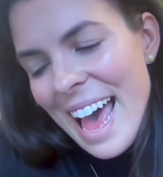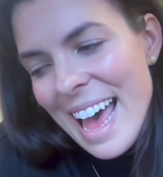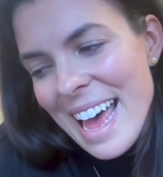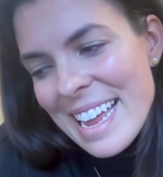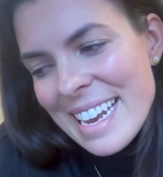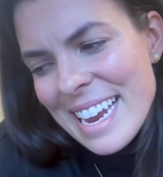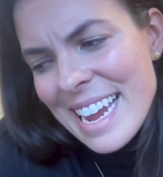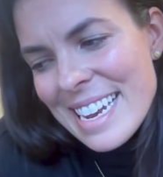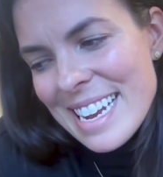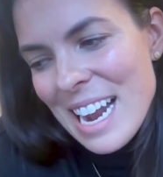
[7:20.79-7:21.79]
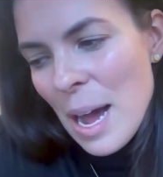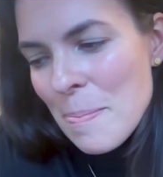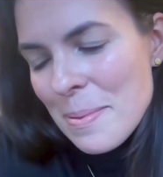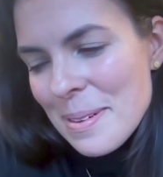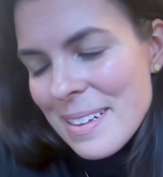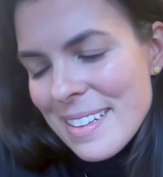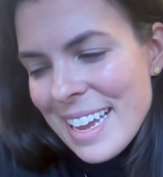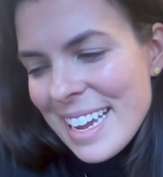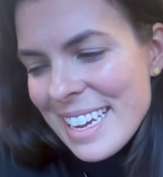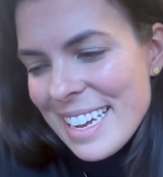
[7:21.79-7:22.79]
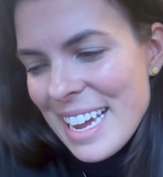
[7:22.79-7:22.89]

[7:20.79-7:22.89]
and ended up like